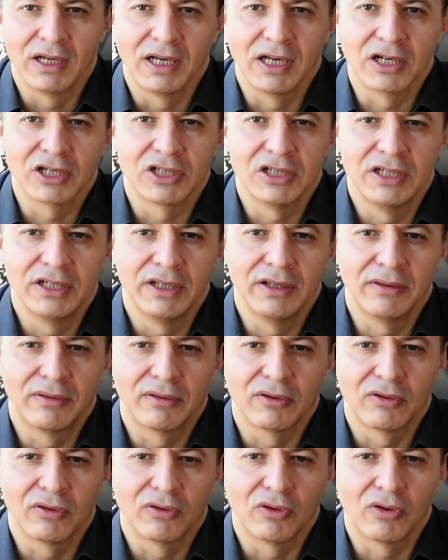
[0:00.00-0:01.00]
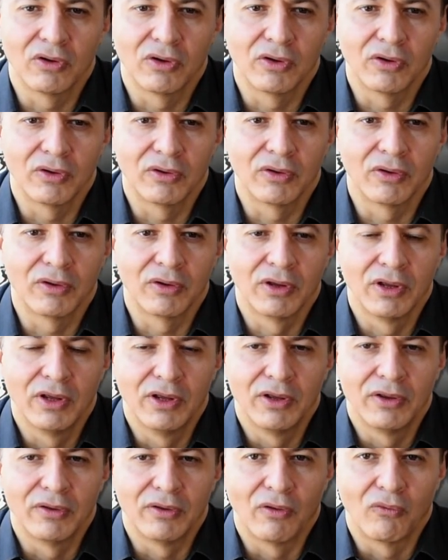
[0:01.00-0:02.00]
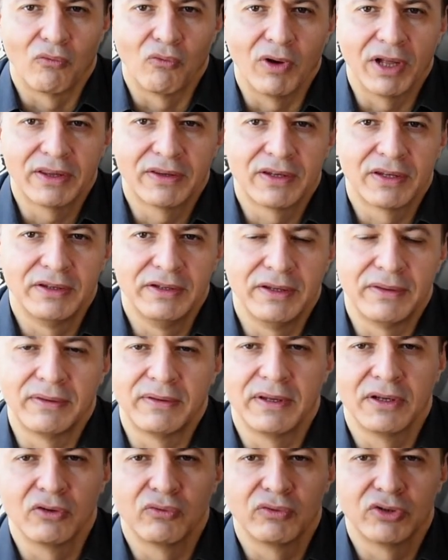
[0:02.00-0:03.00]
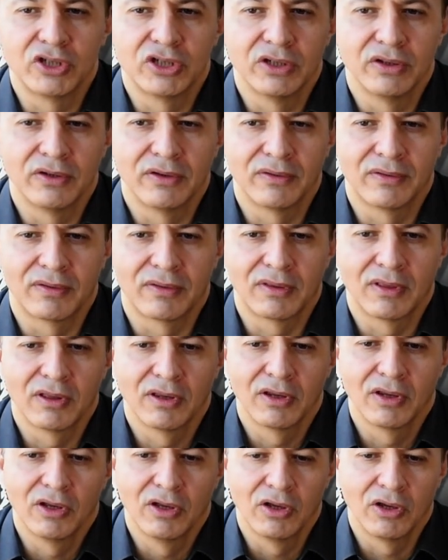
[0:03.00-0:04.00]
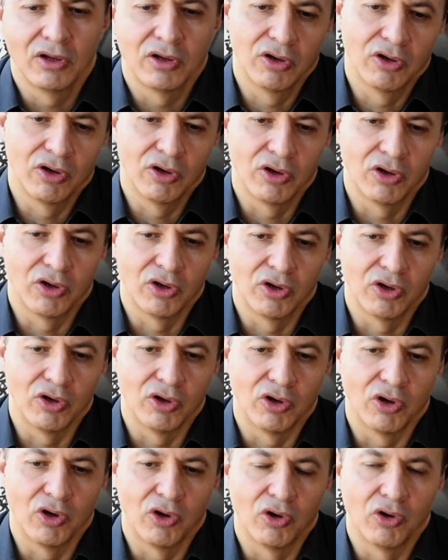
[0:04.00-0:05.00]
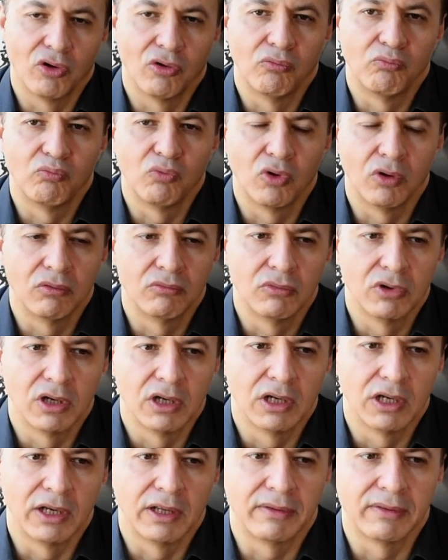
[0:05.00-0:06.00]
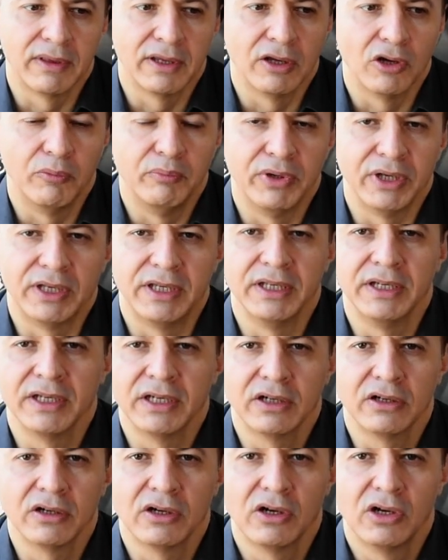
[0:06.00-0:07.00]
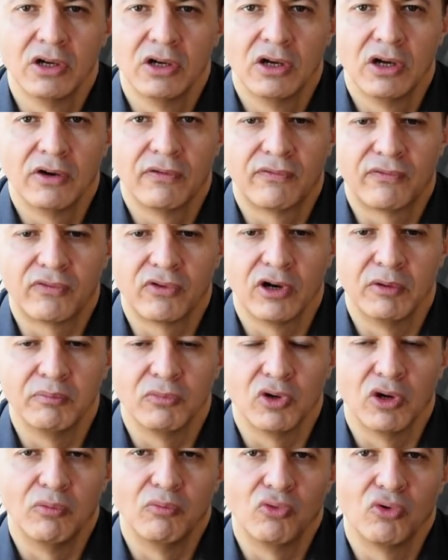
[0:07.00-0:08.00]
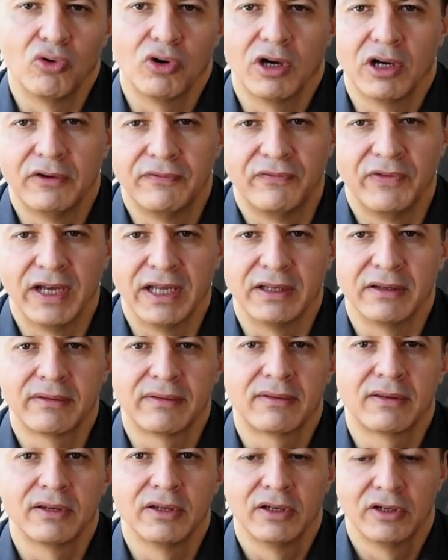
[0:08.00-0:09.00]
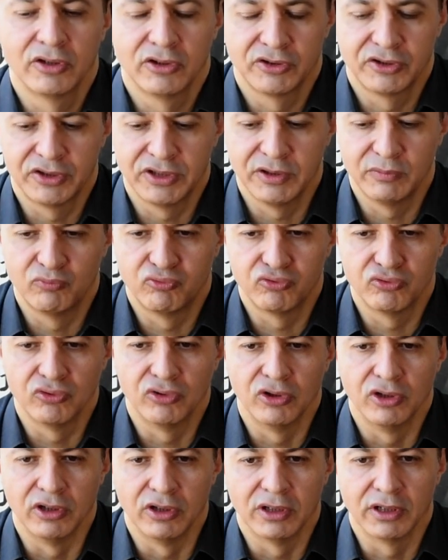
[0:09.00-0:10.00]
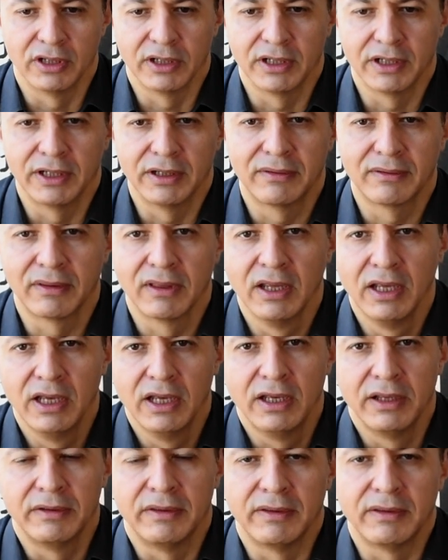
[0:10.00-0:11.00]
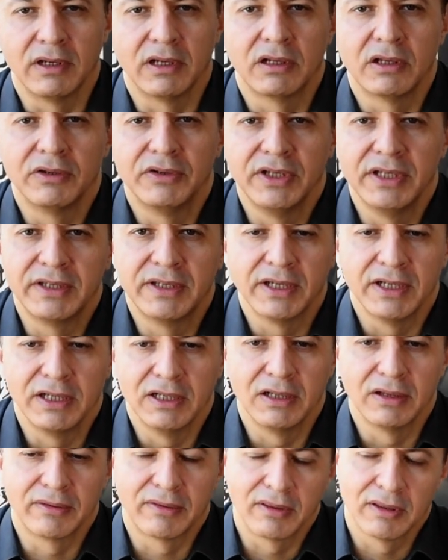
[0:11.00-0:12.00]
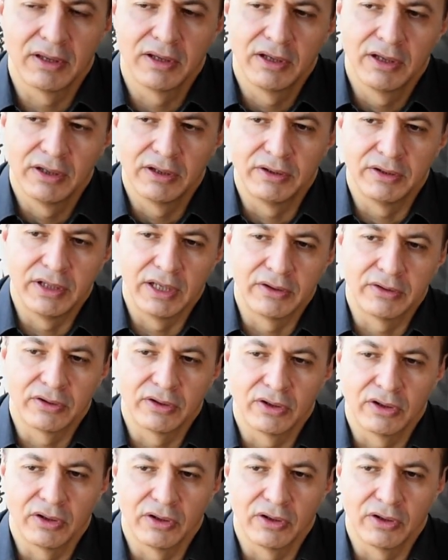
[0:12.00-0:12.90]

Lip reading: actually what distinguishes, let's say, a beginner from a more advanced tea brewer. It's these little details that